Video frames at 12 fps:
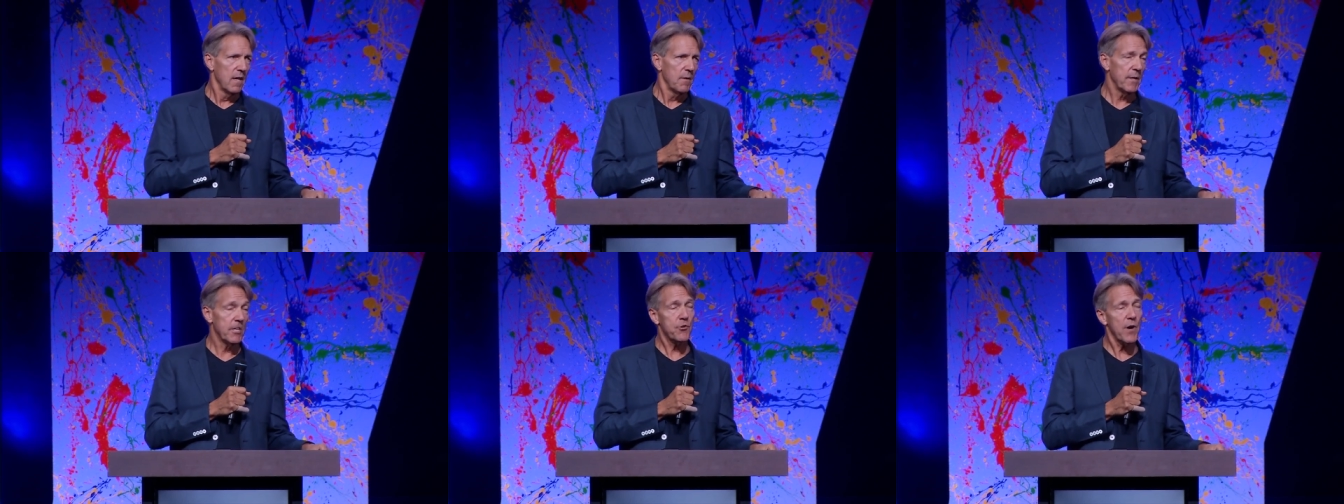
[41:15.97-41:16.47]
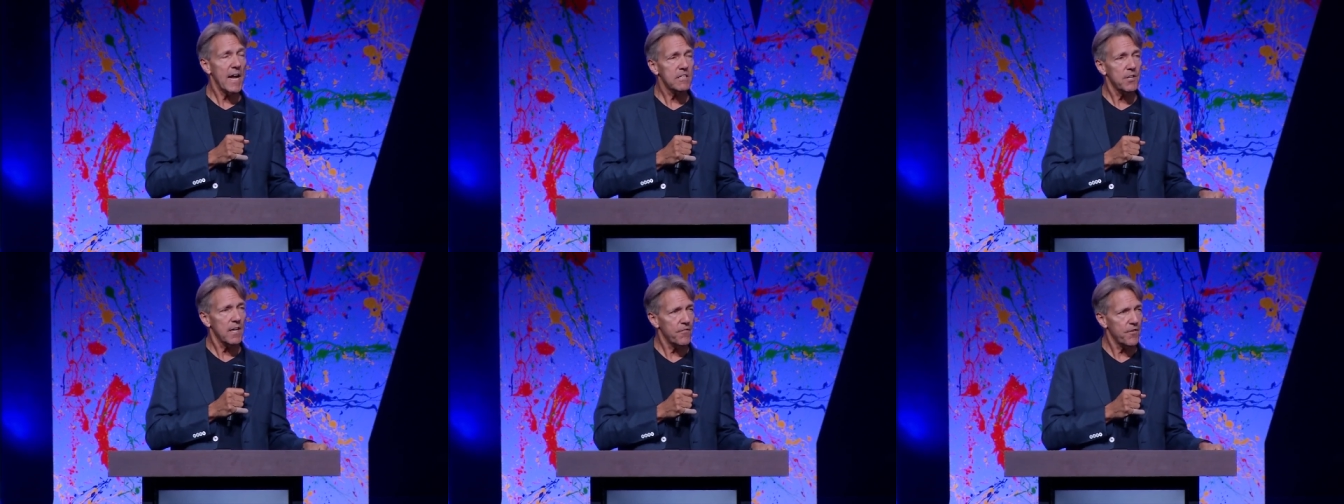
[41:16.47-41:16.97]
Be a
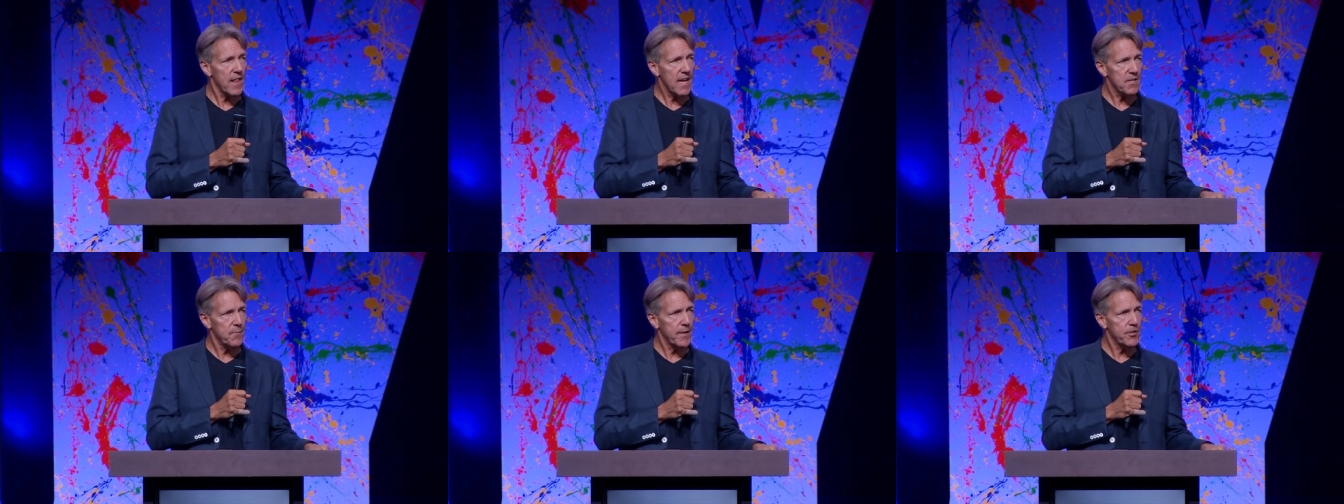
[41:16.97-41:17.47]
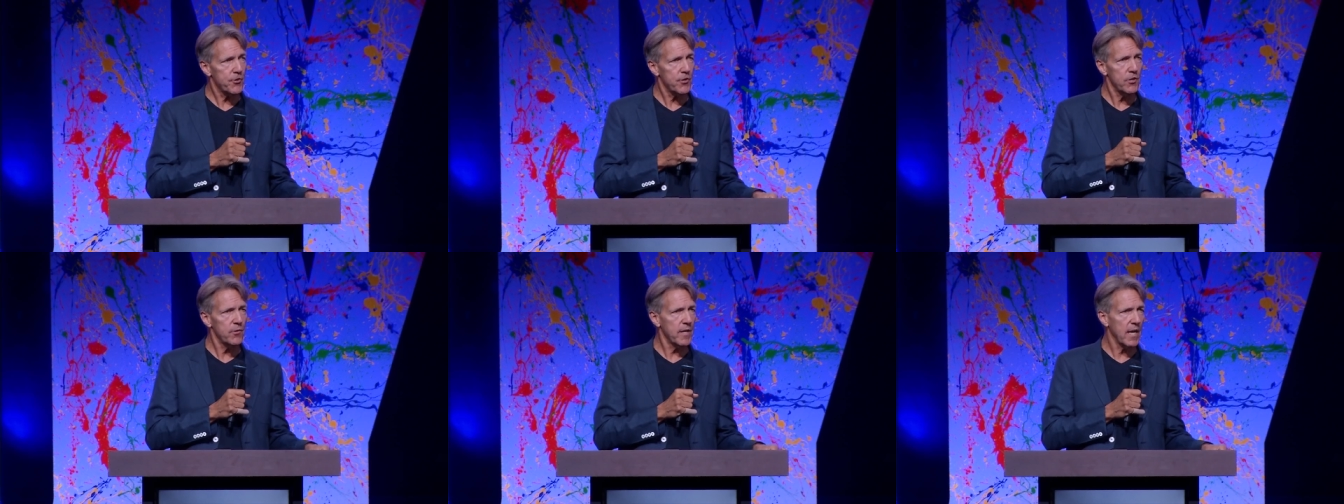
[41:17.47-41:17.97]
tragedy for that to be
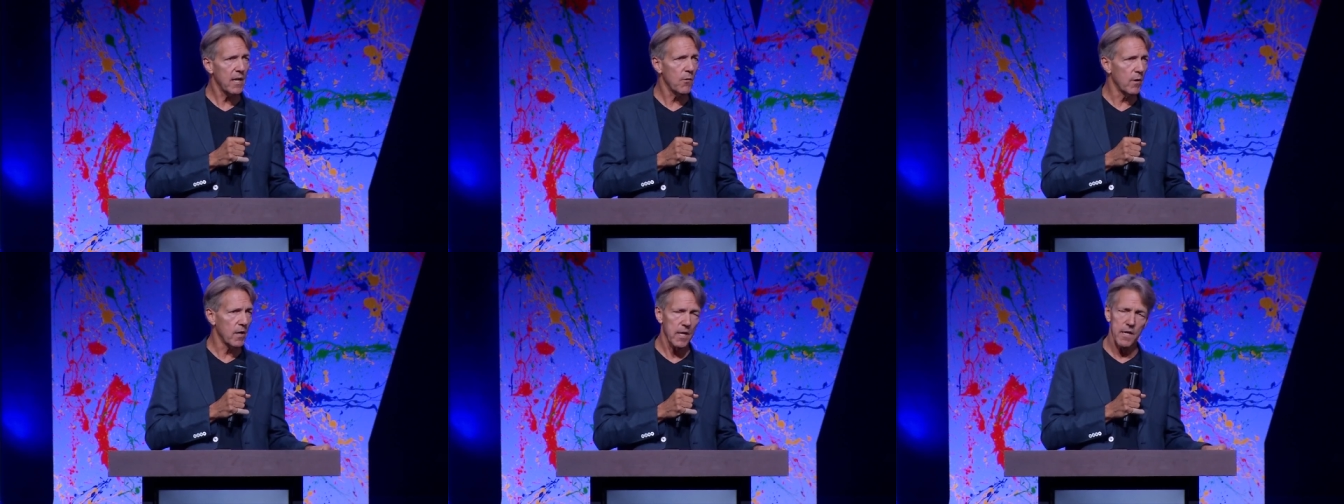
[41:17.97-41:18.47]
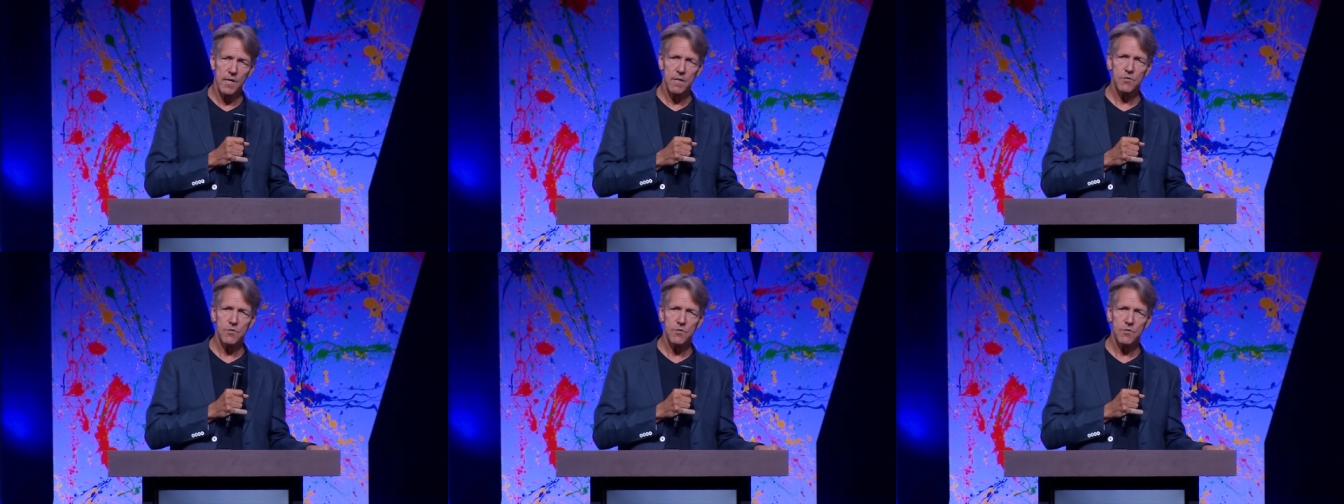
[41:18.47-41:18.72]
true in anyone here.